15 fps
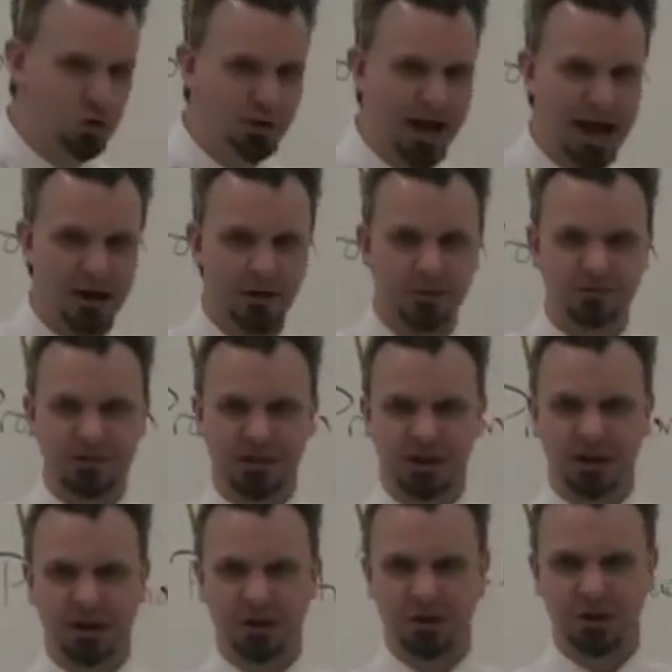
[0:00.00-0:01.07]
layer of
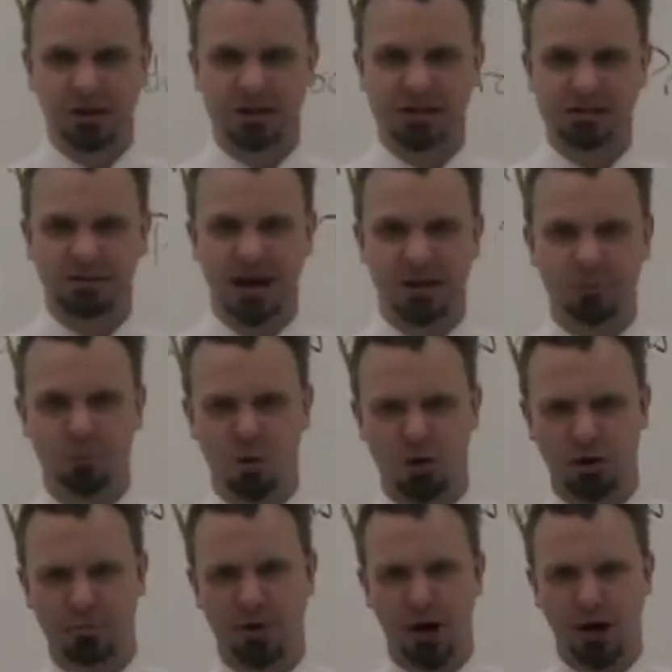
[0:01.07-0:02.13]
security to my
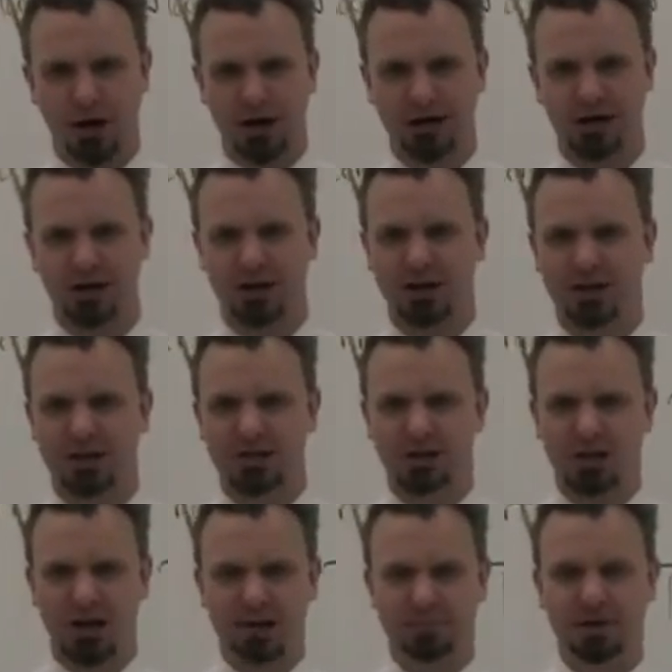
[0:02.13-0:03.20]
watermark
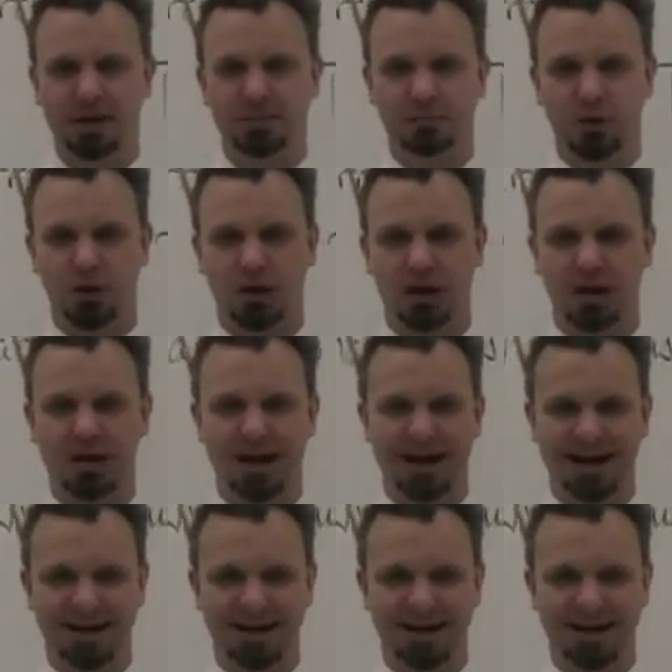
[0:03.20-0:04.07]
so that people cannot